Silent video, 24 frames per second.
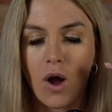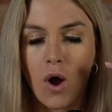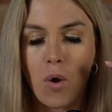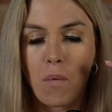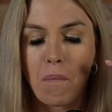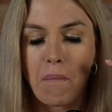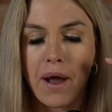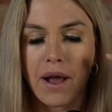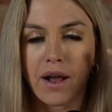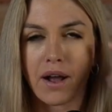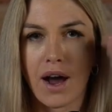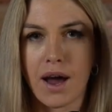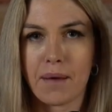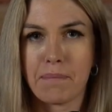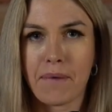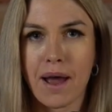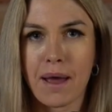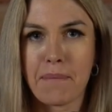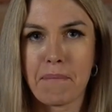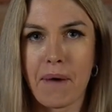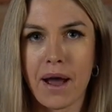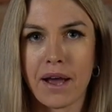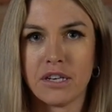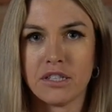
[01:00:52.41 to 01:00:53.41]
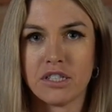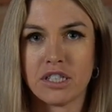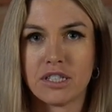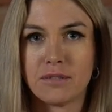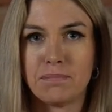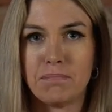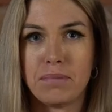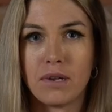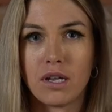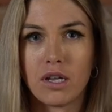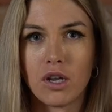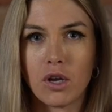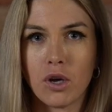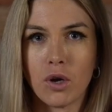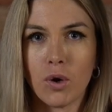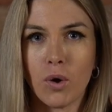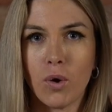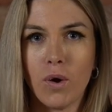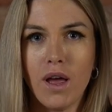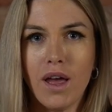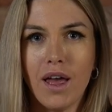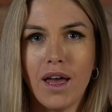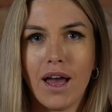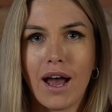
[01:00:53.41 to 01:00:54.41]
oh my god my mind just
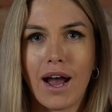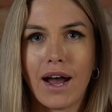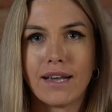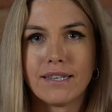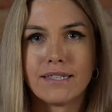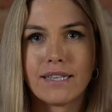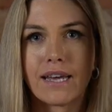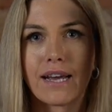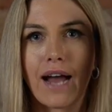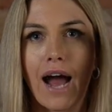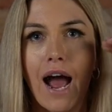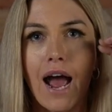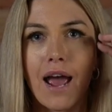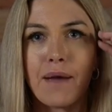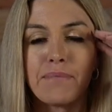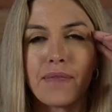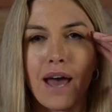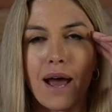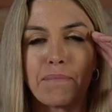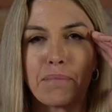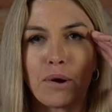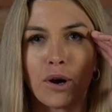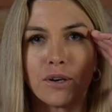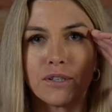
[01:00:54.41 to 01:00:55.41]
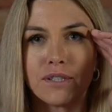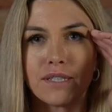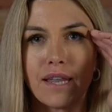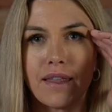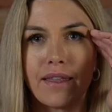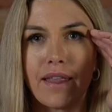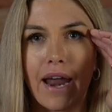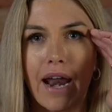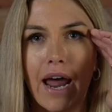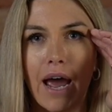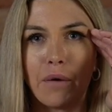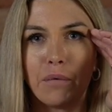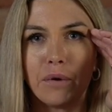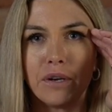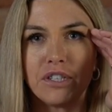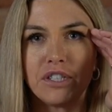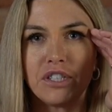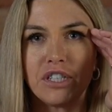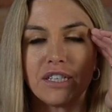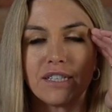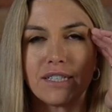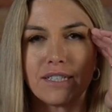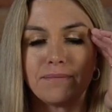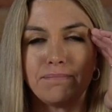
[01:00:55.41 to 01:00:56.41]
blew i was like i'm that person that i
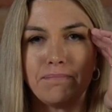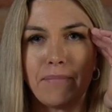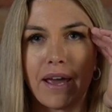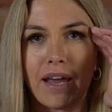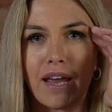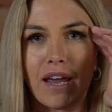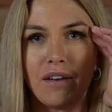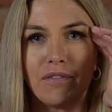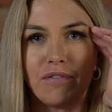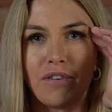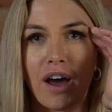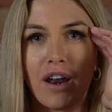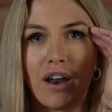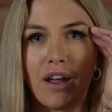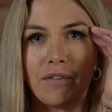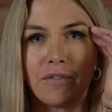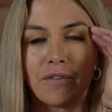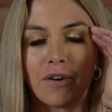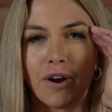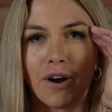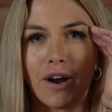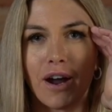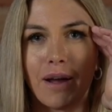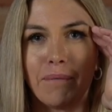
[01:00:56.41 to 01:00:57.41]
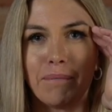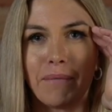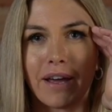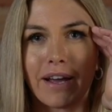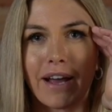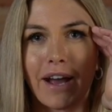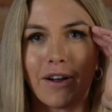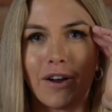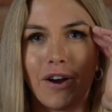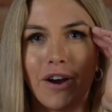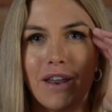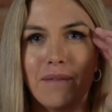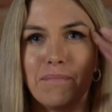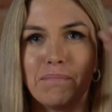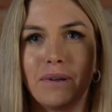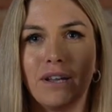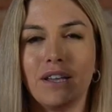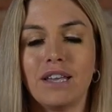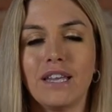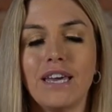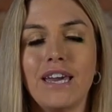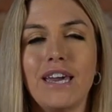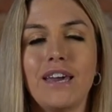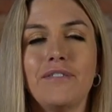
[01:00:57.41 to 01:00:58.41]
was just making fun of her i'm like i
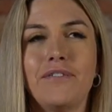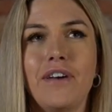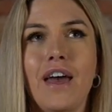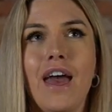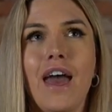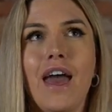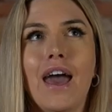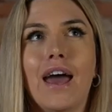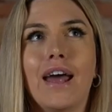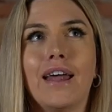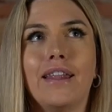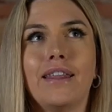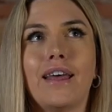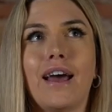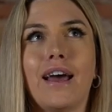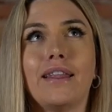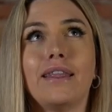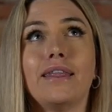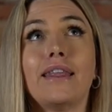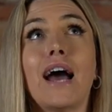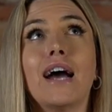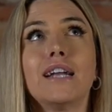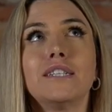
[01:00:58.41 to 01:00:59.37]
couldn't believe and that,